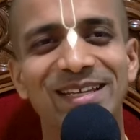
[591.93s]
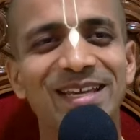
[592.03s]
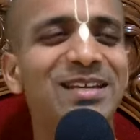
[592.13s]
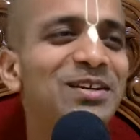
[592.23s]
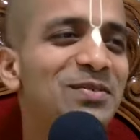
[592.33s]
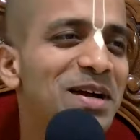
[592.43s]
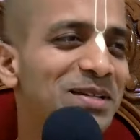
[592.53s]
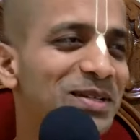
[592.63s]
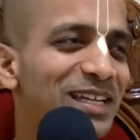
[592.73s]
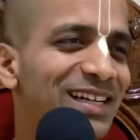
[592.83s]
Can you
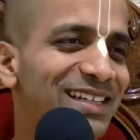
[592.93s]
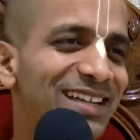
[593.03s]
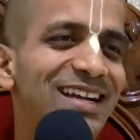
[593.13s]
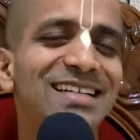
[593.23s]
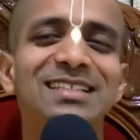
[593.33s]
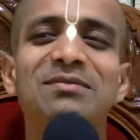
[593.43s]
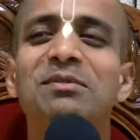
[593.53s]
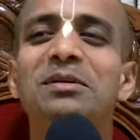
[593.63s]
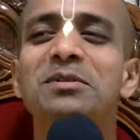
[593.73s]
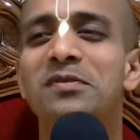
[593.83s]
imagine that? 8
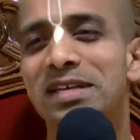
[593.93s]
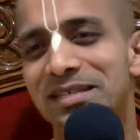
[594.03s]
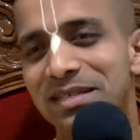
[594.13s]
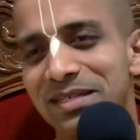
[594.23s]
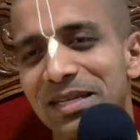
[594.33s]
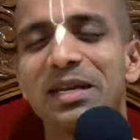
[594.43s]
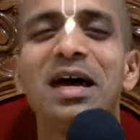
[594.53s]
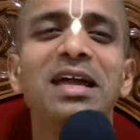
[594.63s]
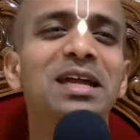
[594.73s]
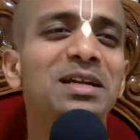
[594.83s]
symptoms of ecstasy.
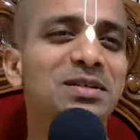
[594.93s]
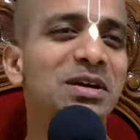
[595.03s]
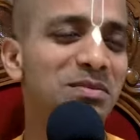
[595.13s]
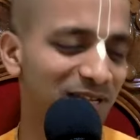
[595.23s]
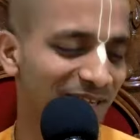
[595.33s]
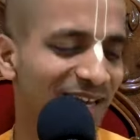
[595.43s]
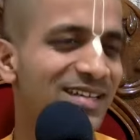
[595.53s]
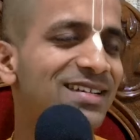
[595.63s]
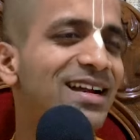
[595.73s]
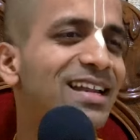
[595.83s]
Crying, trembling, hair
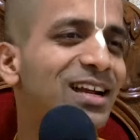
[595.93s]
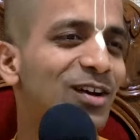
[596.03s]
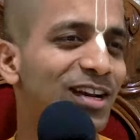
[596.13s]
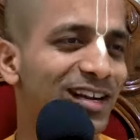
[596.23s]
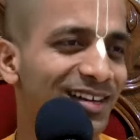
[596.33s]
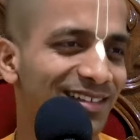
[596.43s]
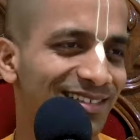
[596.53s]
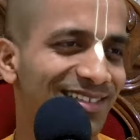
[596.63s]
standing on end.